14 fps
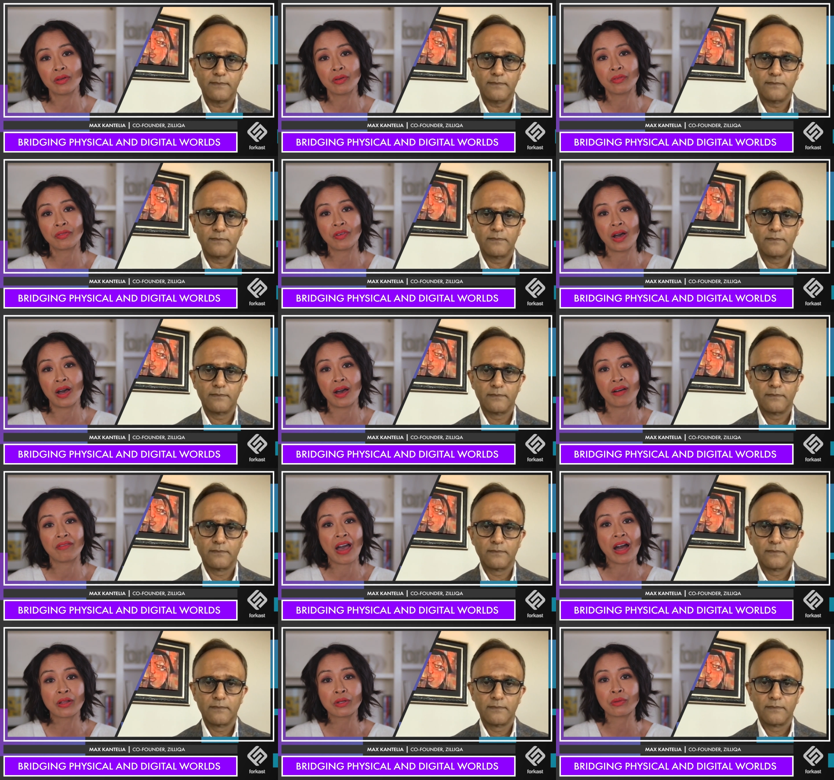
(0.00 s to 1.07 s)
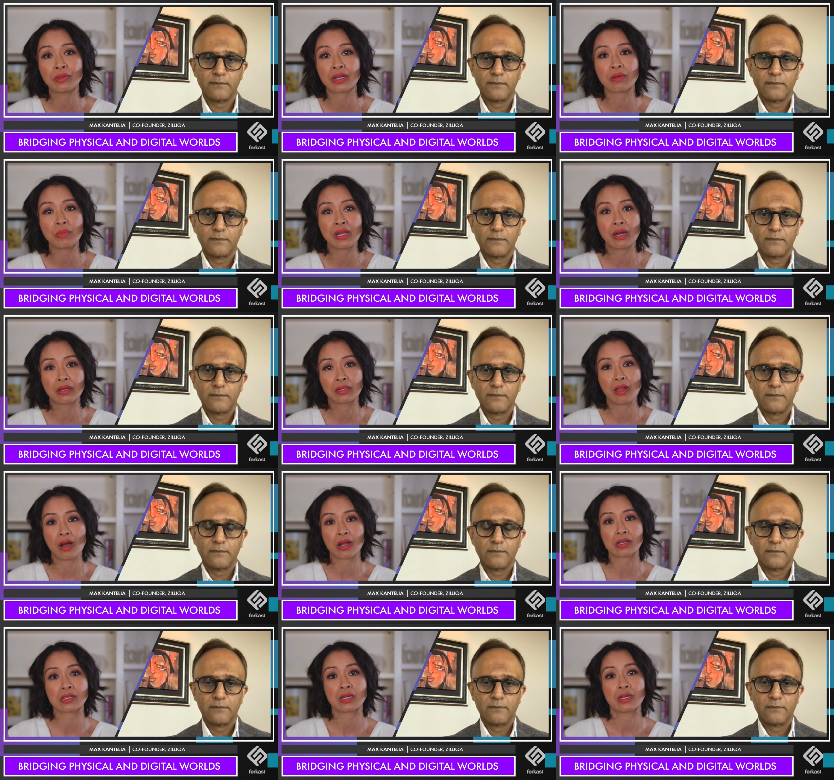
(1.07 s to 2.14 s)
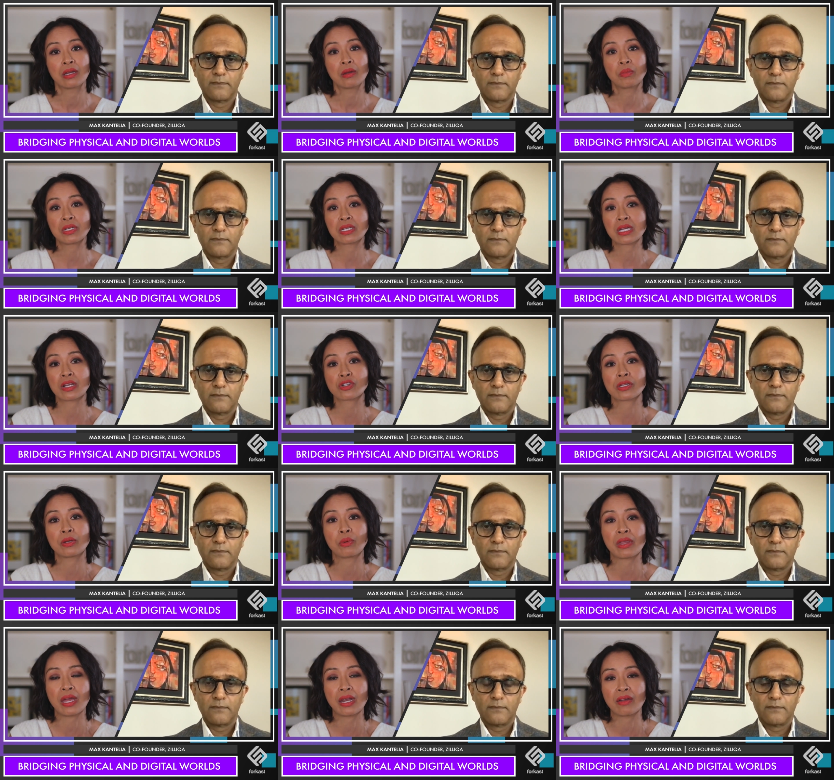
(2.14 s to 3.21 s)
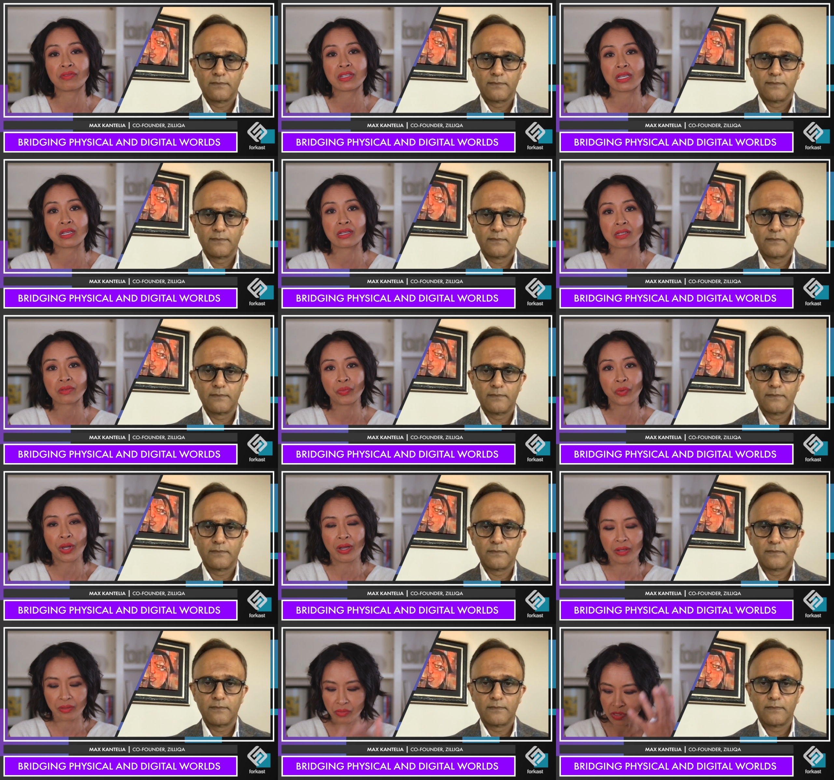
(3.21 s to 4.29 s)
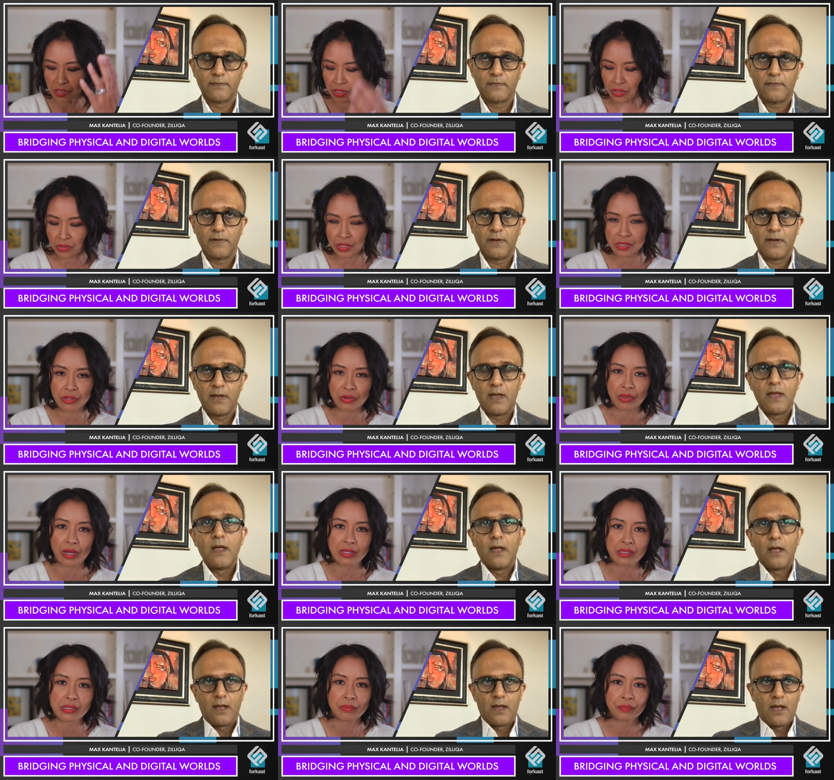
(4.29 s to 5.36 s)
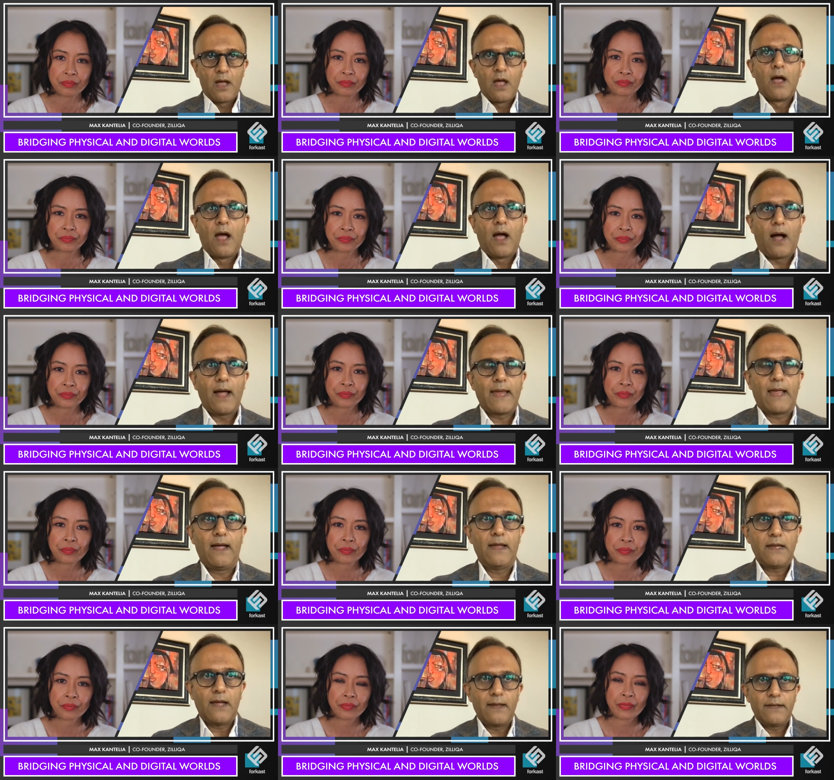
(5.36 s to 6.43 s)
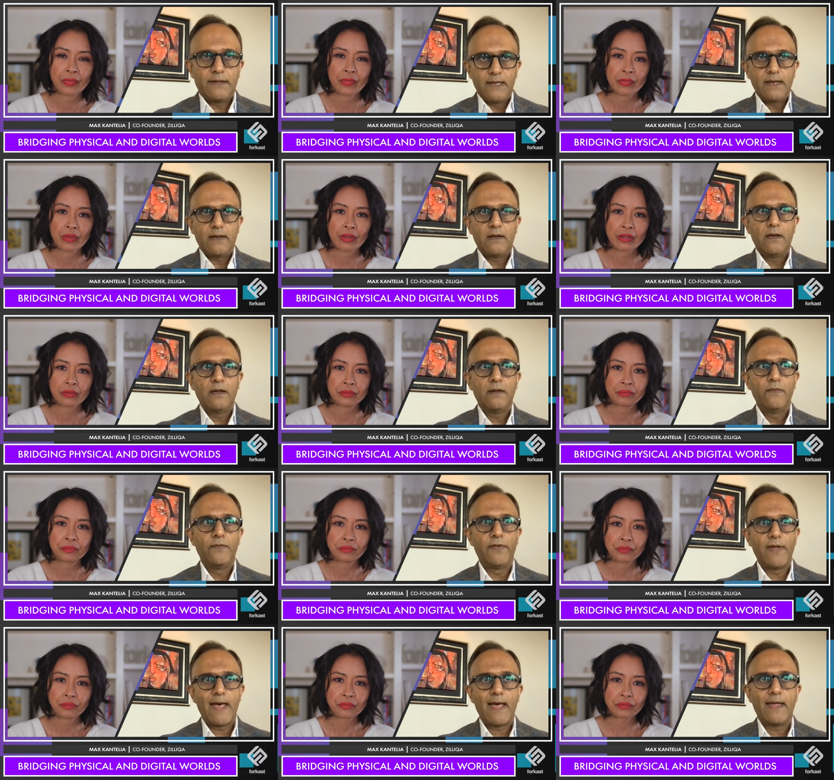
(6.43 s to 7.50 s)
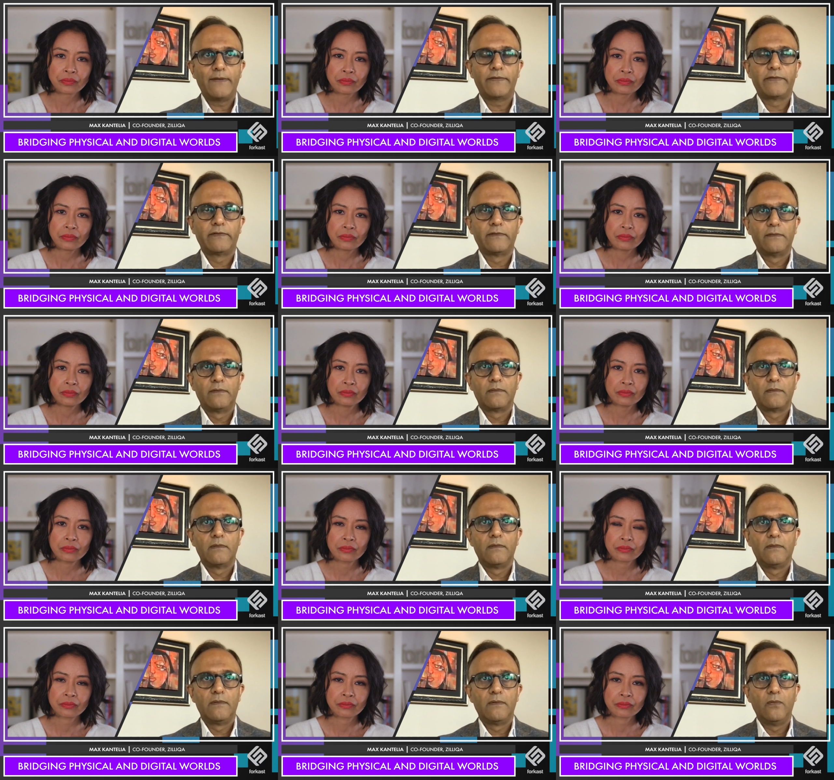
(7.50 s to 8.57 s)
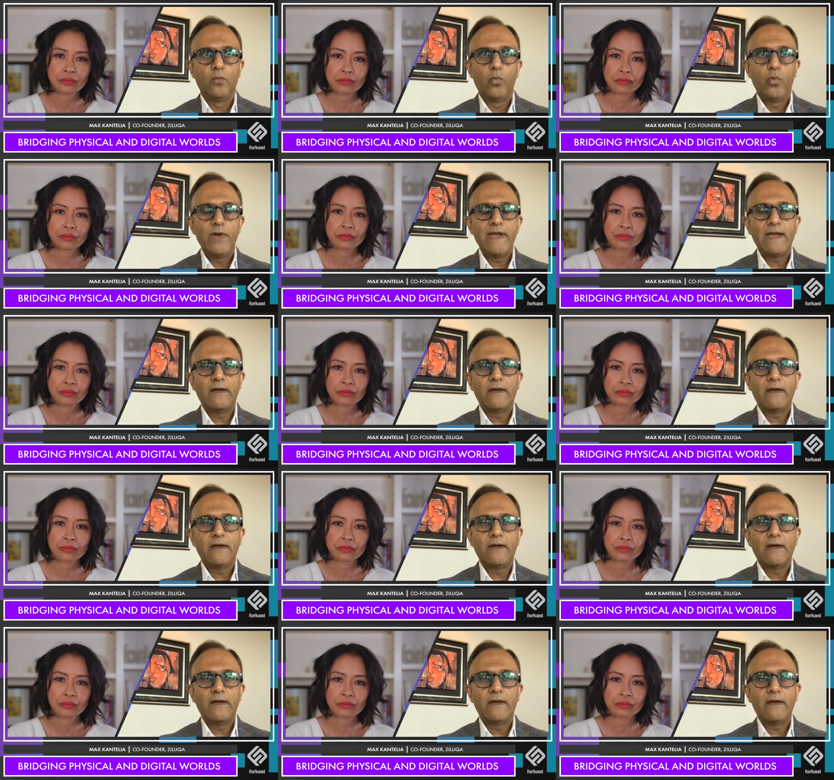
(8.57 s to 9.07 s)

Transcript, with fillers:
Speaker 1: of value that can be unlocked potentially with NFTs? Just curious your thoughts.
Speaker 2: I think that we